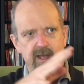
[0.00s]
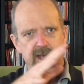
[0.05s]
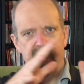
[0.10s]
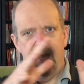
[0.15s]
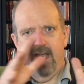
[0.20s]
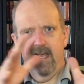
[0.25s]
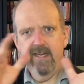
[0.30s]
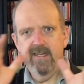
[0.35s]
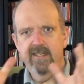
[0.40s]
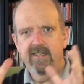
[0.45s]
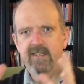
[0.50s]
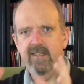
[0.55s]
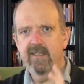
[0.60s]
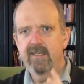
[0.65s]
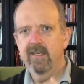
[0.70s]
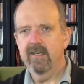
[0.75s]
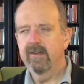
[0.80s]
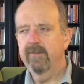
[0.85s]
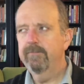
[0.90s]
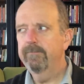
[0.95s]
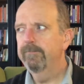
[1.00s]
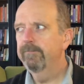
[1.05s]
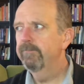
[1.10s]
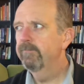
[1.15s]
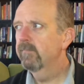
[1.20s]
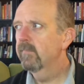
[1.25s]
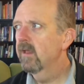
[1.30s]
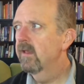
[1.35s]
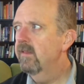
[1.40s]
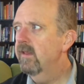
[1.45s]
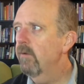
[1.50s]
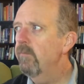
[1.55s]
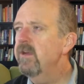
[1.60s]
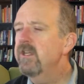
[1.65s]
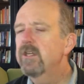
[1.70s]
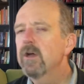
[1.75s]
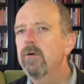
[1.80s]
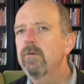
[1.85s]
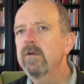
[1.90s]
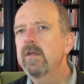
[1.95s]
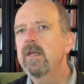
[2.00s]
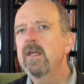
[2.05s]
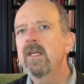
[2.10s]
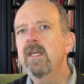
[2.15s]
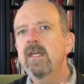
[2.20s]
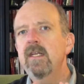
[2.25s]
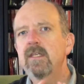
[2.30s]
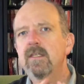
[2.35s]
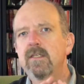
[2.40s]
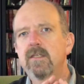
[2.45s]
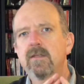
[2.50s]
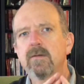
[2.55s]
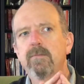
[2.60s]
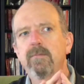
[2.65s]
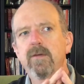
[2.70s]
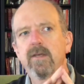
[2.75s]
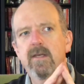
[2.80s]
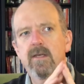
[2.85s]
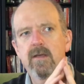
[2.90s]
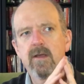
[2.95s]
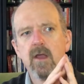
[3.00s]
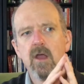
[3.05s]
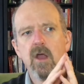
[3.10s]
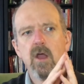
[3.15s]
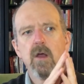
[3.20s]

idea that we don't need to be